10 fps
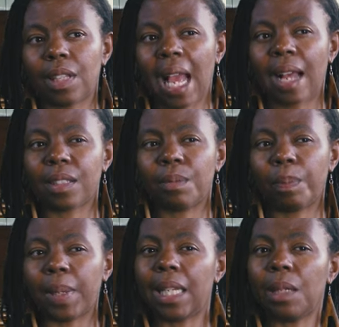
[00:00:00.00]
there hasn't
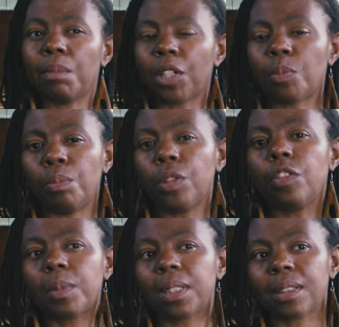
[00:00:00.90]
been much
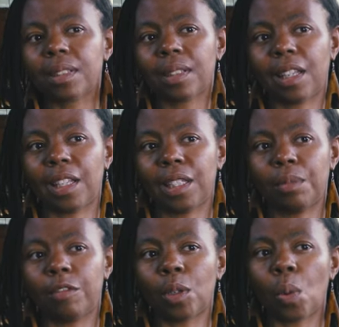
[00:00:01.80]
movement
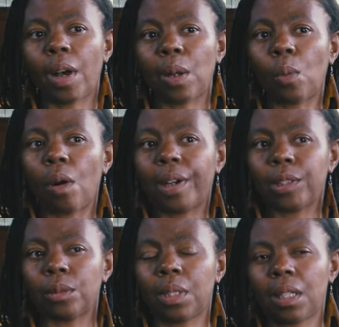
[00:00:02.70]
um, for quite a
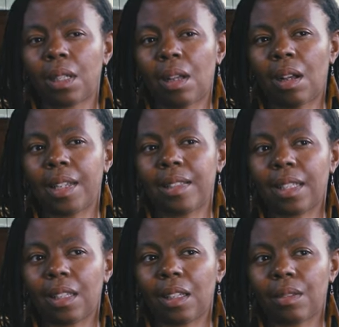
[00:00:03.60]
while. I
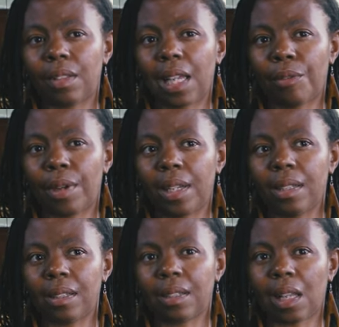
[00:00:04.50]
think there
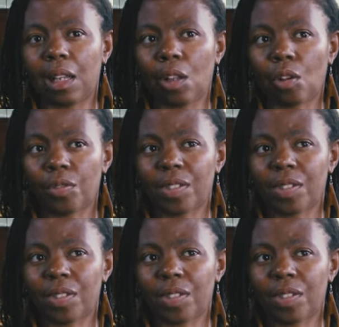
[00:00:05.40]
is a lot of